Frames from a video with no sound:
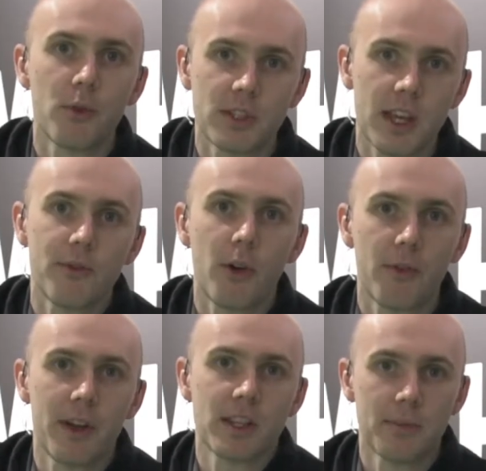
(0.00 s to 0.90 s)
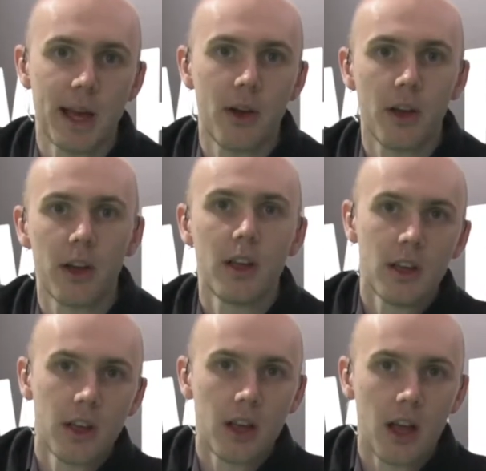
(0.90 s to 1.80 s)
48-volt phantom power,
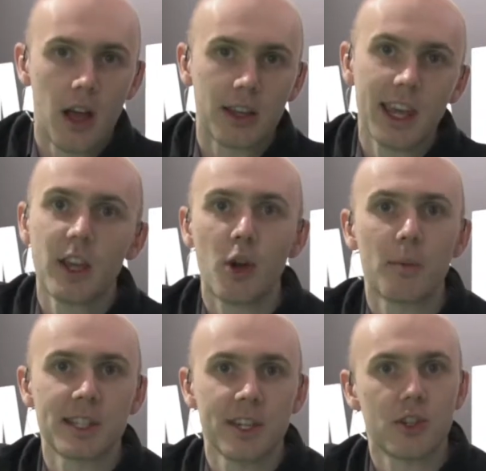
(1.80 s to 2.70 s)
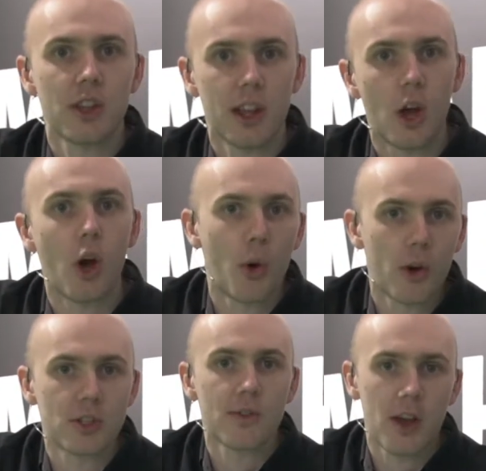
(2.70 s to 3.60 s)
gain compensation, and a whole
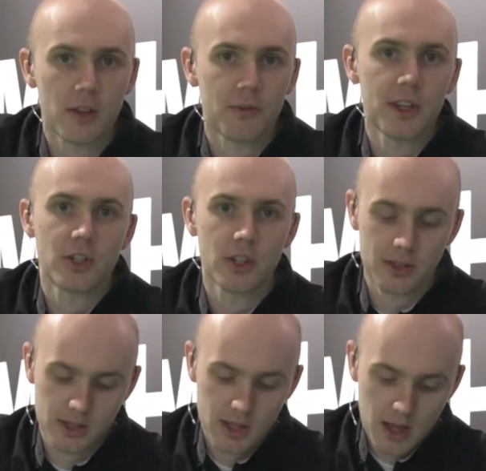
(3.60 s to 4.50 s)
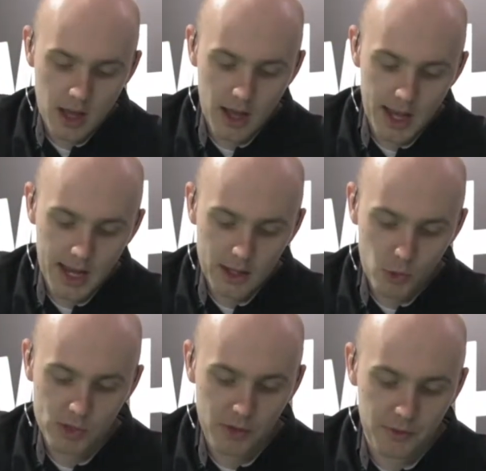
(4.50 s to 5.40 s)
host of other features. And it
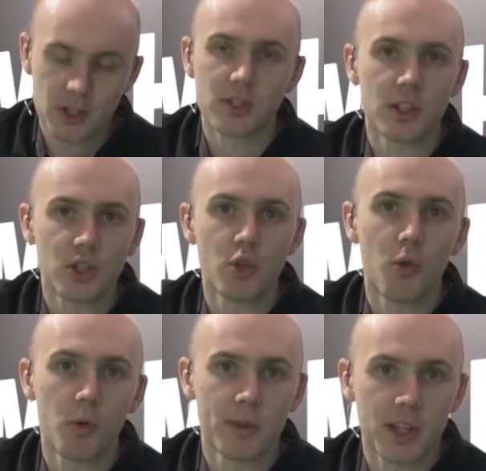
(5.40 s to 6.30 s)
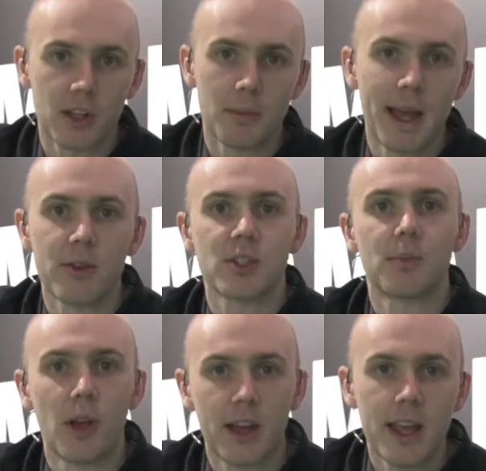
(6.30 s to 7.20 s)
also features a dual redundant power
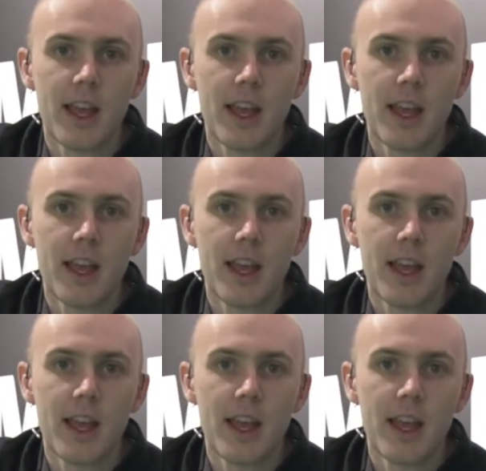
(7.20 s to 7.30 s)
supply.